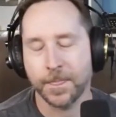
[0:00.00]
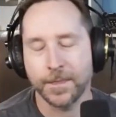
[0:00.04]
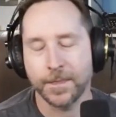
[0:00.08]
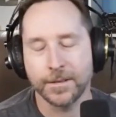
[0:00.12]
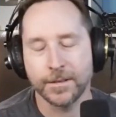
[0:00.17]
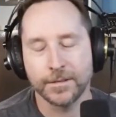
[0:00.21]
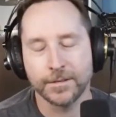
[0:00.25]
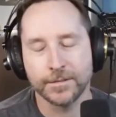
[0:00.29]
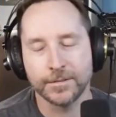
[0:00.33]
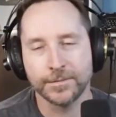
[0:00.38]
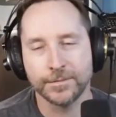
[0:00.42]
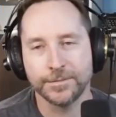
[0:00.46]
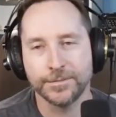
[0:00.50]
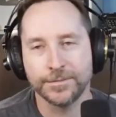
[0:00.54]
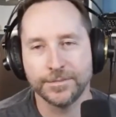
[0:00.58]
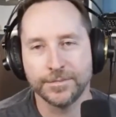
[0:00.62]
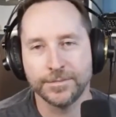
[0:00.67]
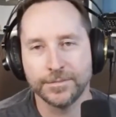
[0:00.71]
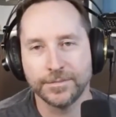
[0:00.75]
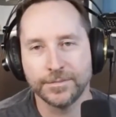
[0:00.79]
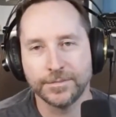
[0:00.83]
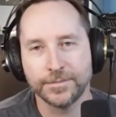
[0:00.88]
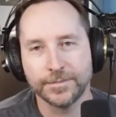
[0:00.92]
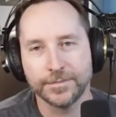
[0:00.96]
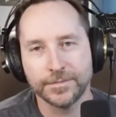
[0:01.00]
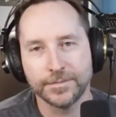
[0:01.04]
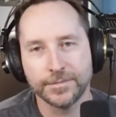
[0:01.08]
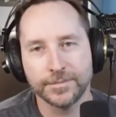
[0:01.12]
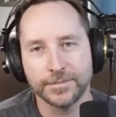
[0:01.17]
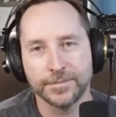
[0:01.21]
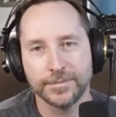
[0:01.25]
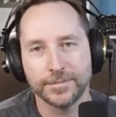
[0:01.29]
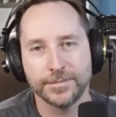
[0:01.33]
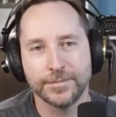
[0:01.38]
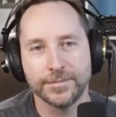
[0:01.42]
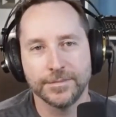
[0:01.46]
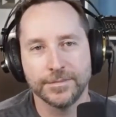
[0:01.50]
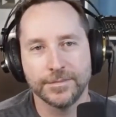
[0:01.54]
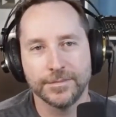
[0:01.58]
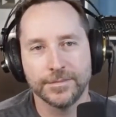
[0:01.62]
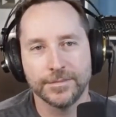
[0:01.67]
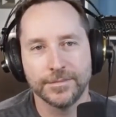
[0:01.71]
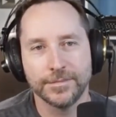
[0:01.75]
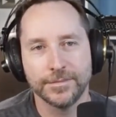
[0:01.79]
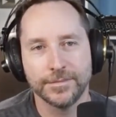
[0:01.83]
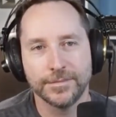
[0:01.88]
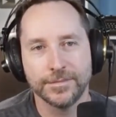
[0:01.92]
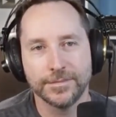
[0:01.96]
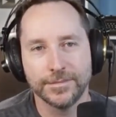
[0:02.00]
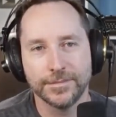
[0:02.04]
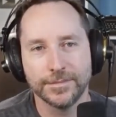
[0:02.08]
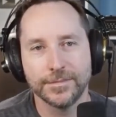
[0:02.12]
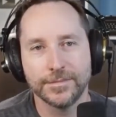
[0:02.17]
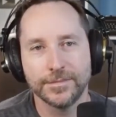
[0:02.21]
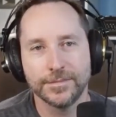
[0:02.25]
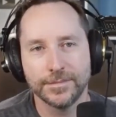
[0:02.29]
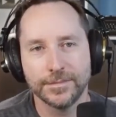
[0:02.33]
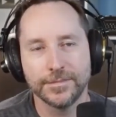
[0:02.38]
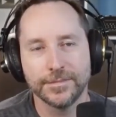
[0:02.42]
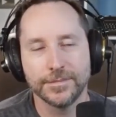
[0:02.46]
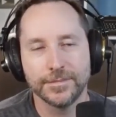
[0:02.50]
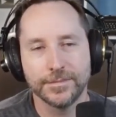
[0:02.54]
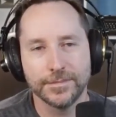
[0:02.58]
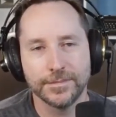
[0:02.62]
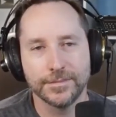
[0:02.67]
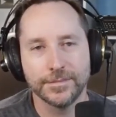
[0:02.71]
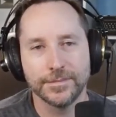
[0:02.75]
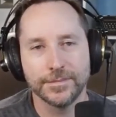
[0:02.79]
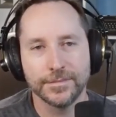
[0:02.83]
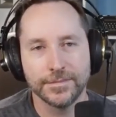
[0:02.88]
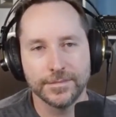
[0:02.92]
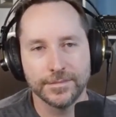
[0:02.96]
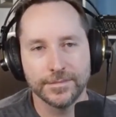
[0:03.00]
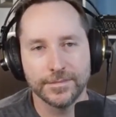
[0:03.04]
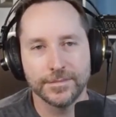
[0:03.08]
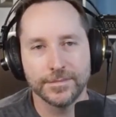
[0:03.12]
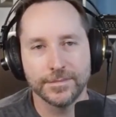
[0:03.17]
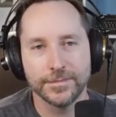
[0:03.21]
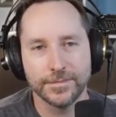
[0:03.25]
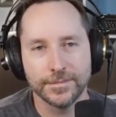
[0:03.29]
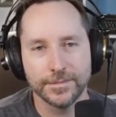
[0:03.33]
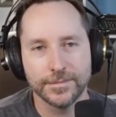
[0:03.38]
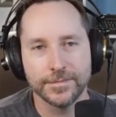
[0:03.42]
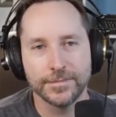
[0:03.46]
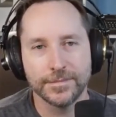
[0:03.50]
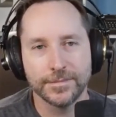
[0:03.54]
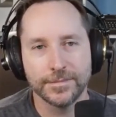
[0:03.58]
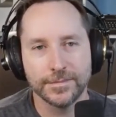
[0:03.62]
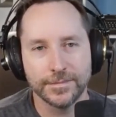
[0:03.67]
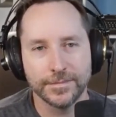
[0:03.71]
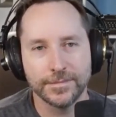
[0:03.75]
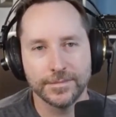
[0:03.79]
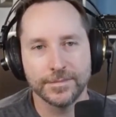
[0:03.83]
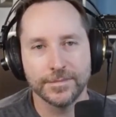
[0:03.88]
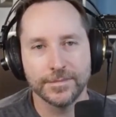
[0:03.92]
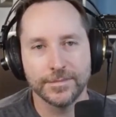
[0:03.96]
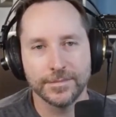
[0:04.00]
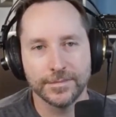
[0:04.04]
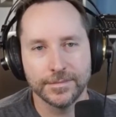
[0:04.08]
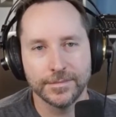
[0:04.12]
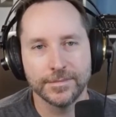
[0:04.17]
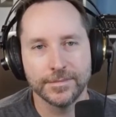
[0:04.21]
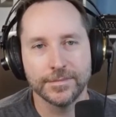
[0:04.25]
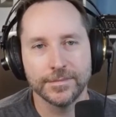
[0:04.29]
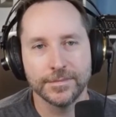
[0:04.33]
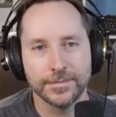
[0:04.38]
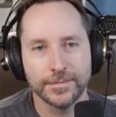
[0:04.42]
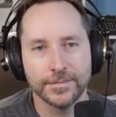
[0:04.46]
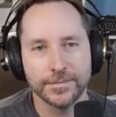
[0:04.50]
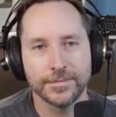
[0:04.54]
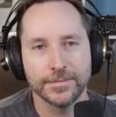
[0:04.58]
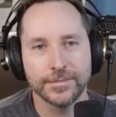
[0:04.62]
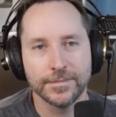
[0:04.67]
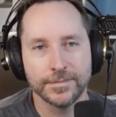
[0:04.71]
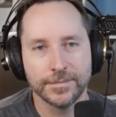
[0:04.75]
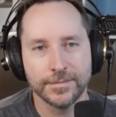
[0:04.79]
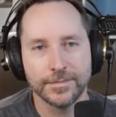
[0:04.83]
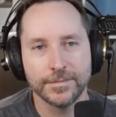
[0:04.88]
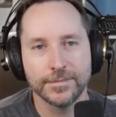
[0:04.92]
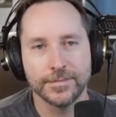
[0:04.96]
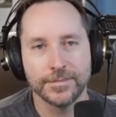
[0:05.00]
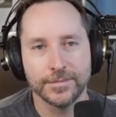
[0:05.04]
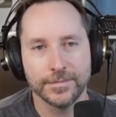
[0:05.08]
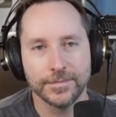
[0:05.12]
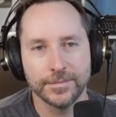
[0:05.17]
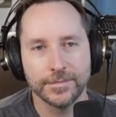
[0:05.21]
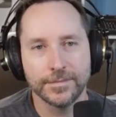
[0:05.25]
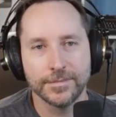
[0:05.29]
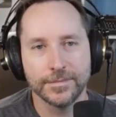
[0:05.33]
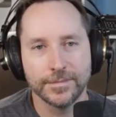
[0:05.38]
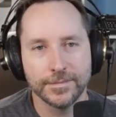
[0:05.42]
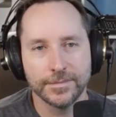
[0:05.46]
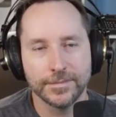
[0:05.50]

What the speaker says: (not speaking)